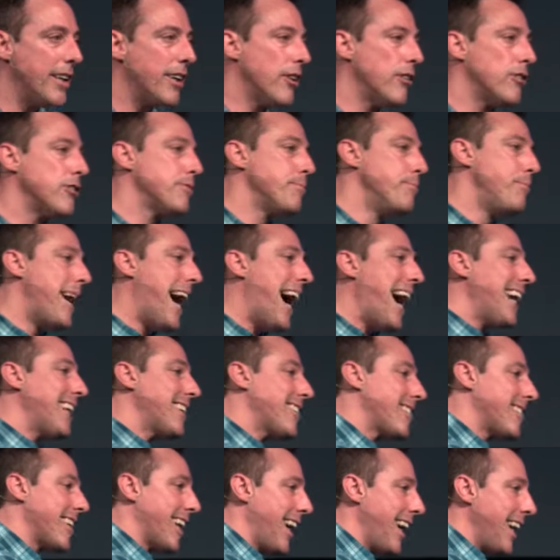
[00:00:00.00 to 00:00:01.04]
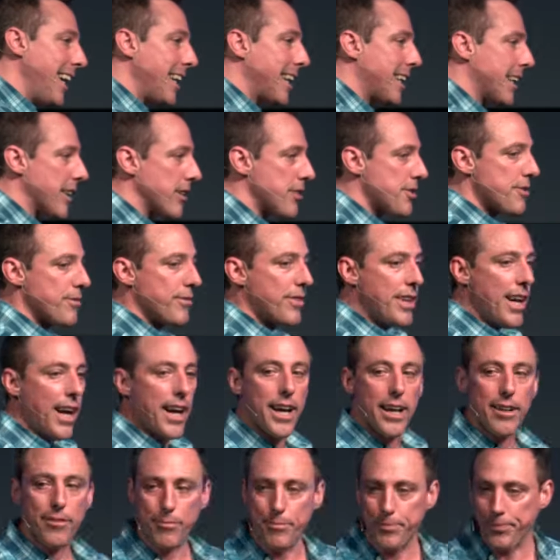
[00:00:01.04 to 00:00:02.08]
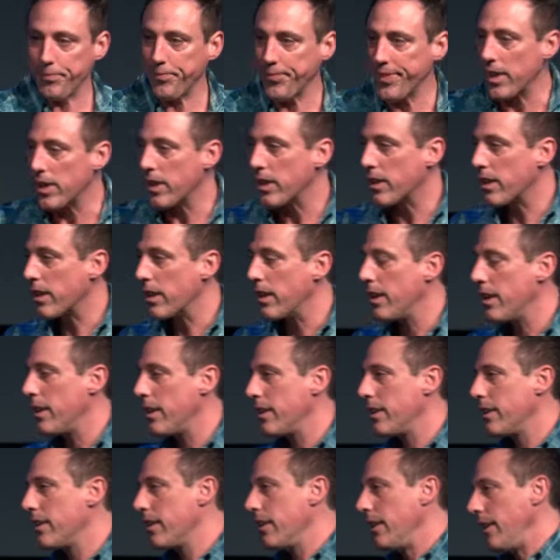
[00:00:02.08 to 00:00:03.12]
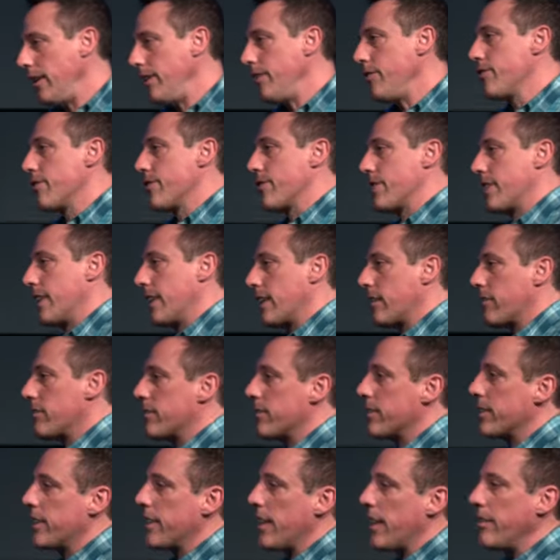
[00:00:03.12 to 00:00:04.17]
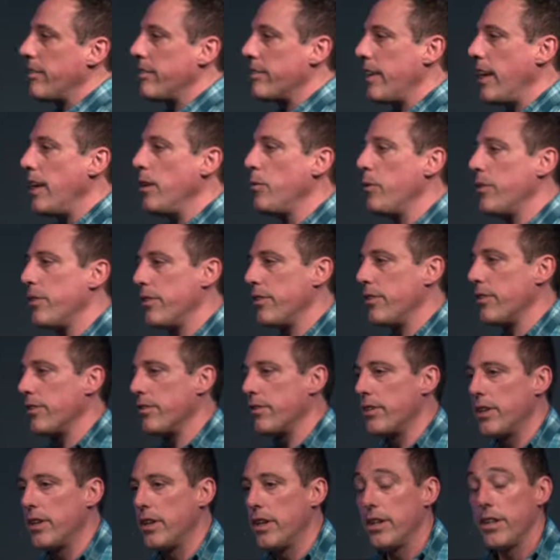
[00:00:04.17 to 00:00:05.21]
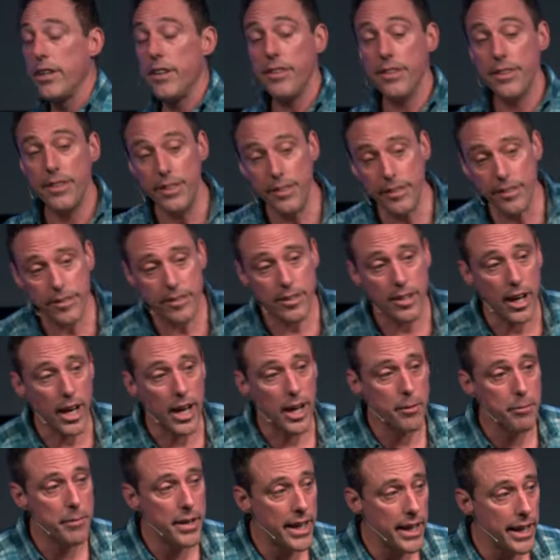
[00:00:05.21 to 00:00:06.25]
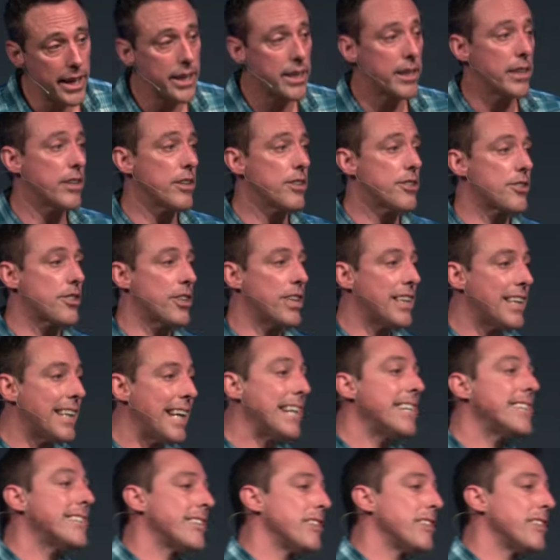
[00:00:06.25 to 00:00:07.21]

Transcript: goes back to Achish of Gath. Interesting. Can I stay with you? This time, Achish lets